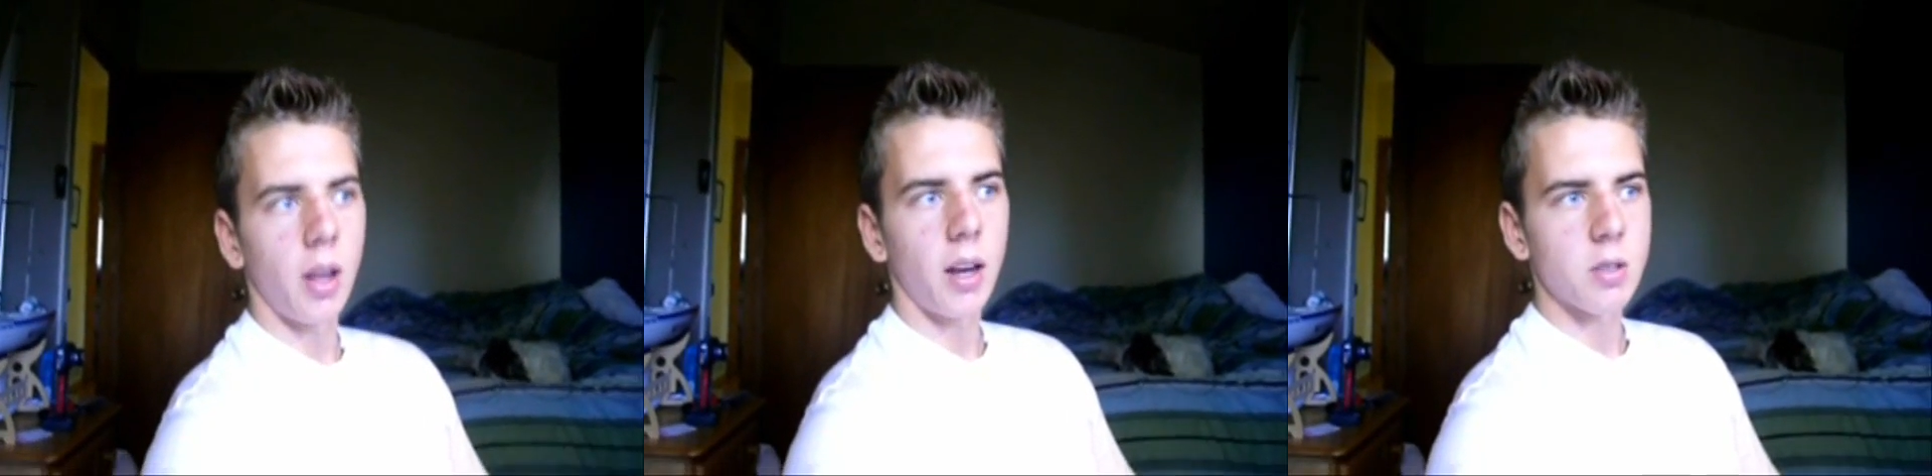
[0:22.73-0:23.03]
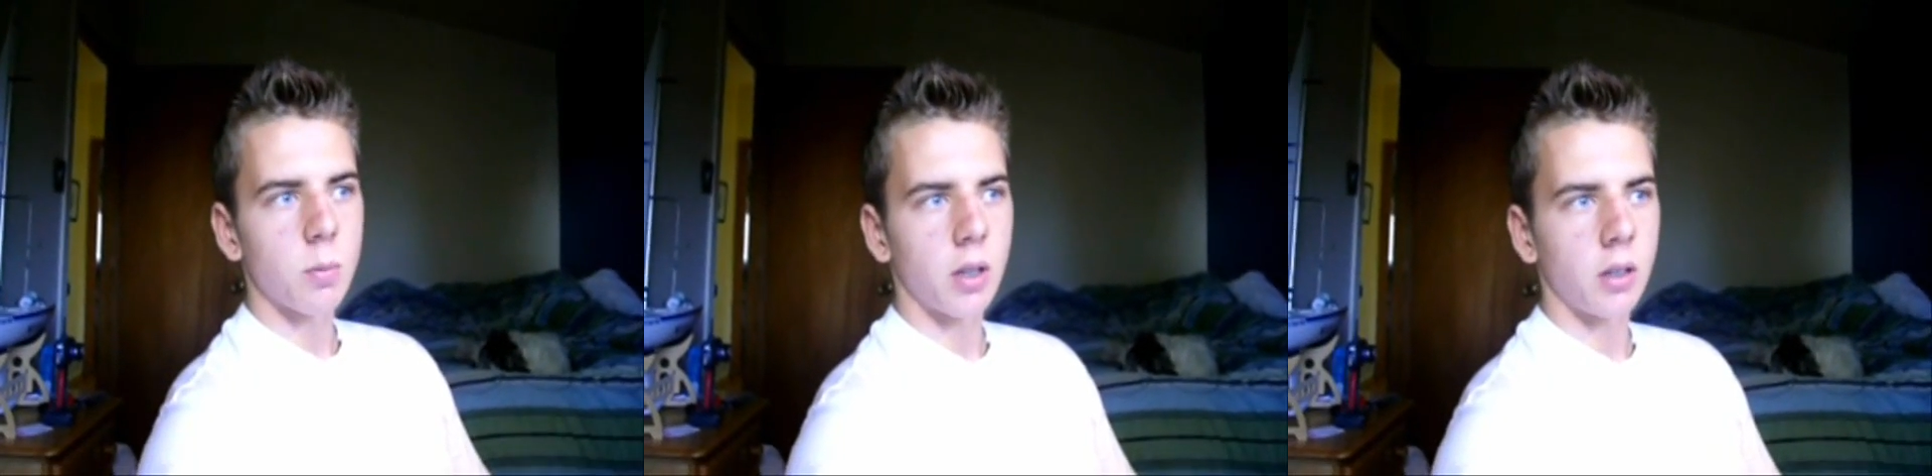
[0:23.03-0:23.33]
that
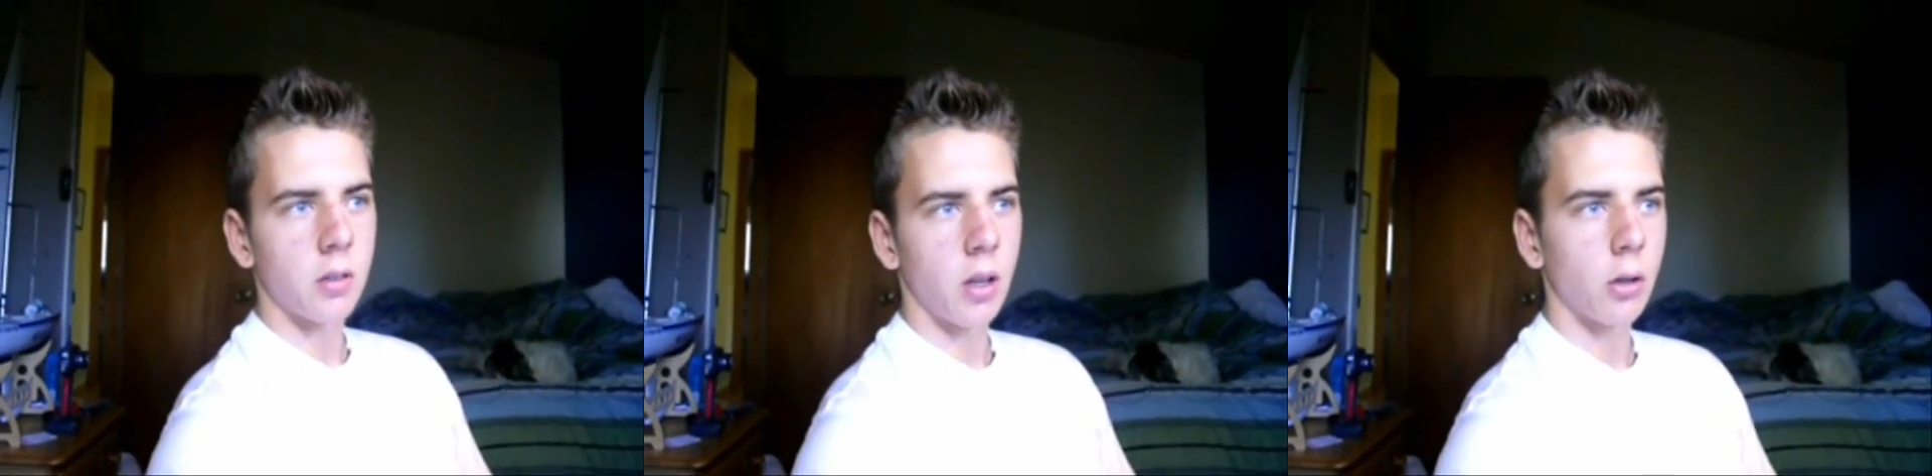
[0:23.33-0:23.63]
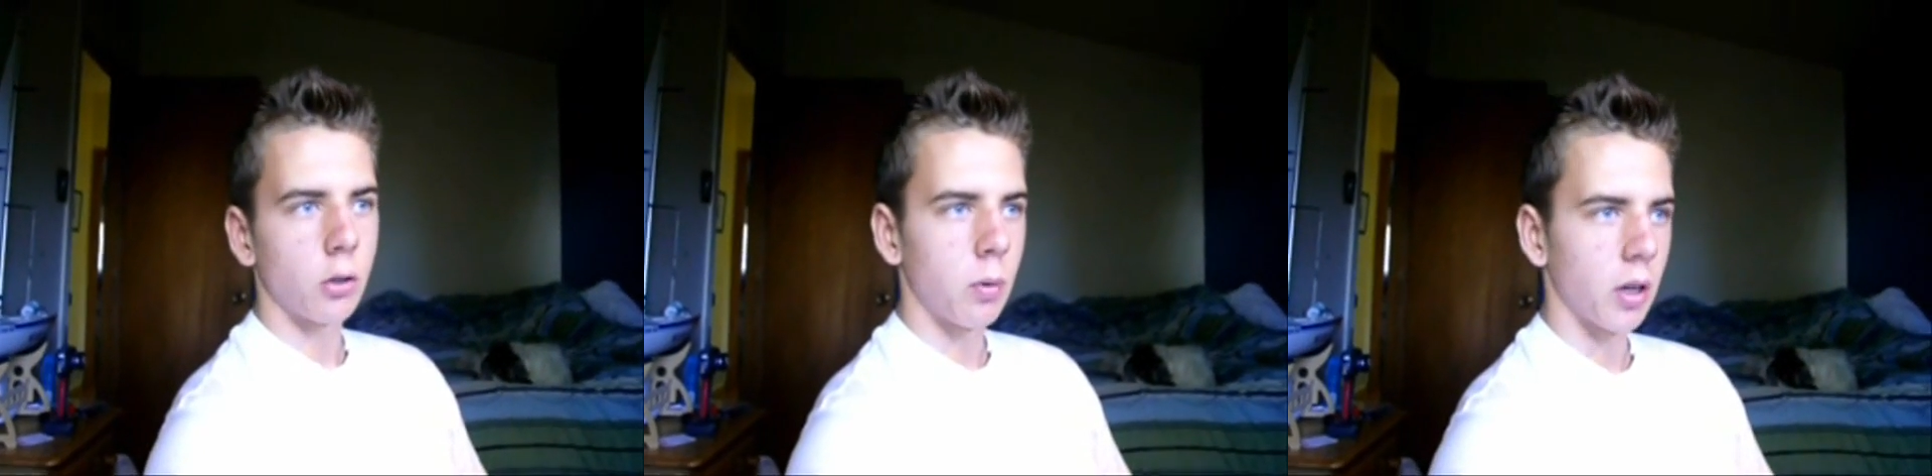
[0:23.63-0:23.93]
explain
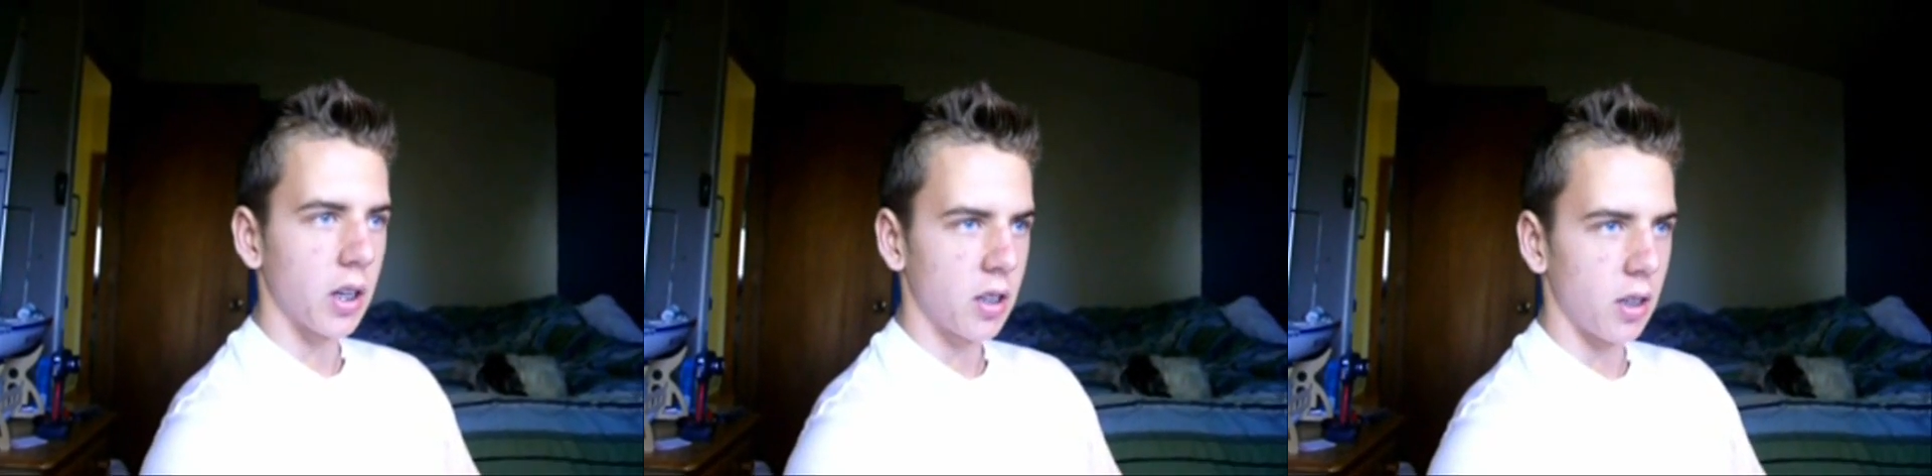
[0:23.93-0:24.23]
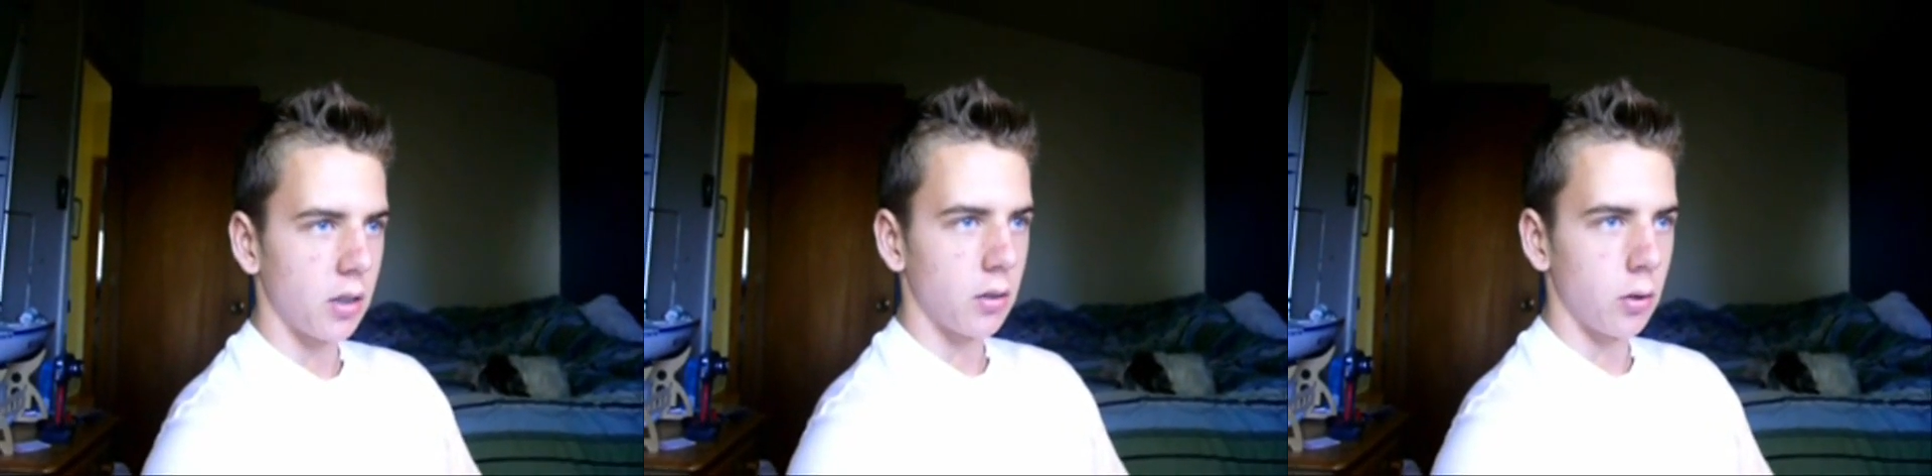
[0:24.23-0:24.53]
how to plug it
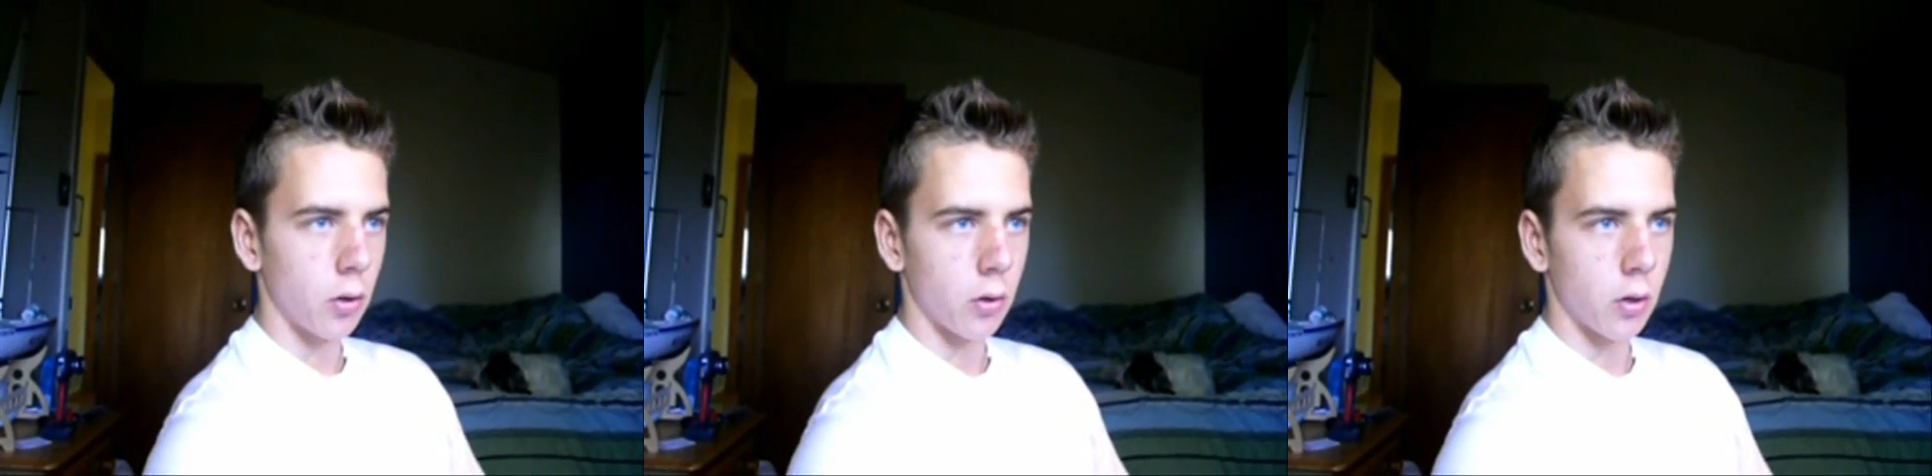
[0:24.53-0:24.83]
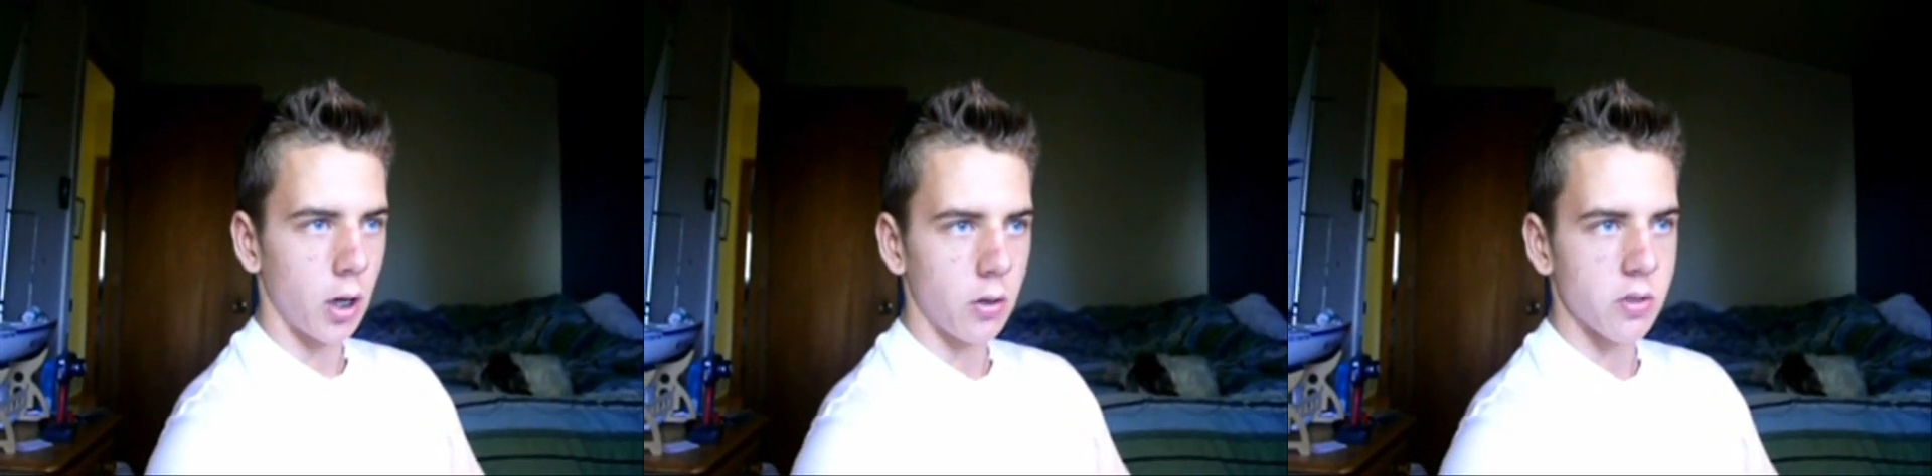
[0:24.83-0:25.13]
in your
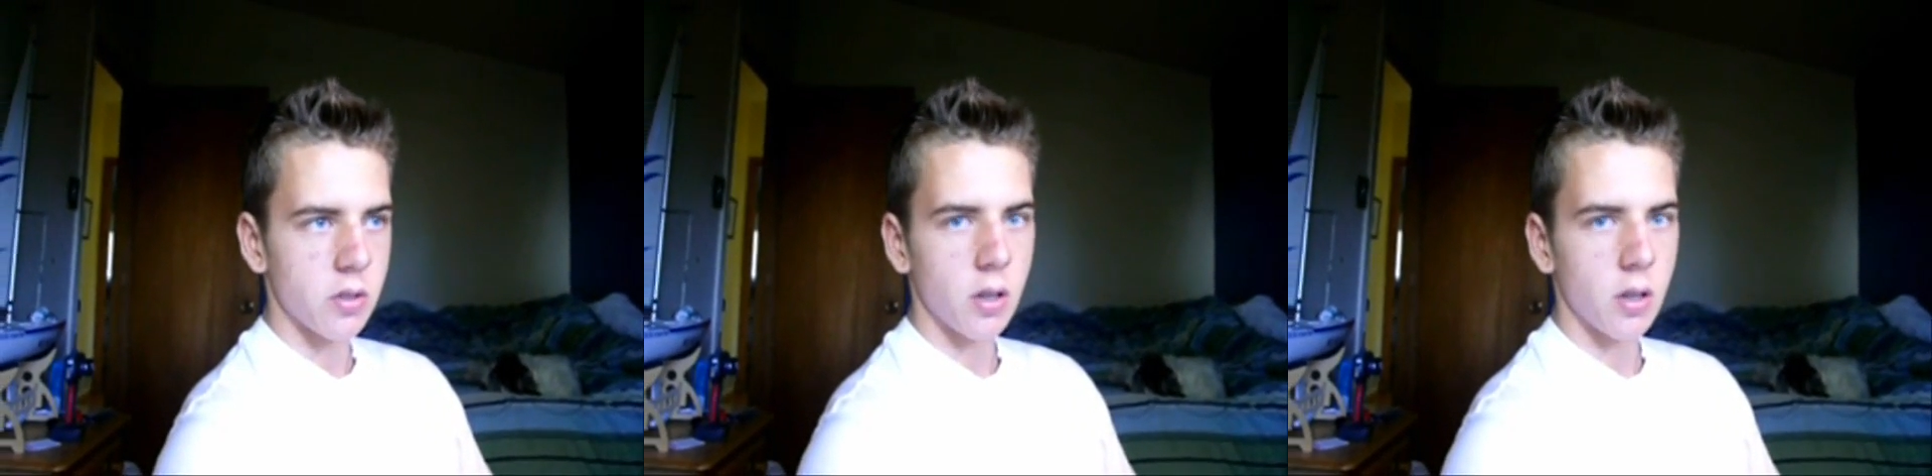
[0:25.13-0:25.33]
house,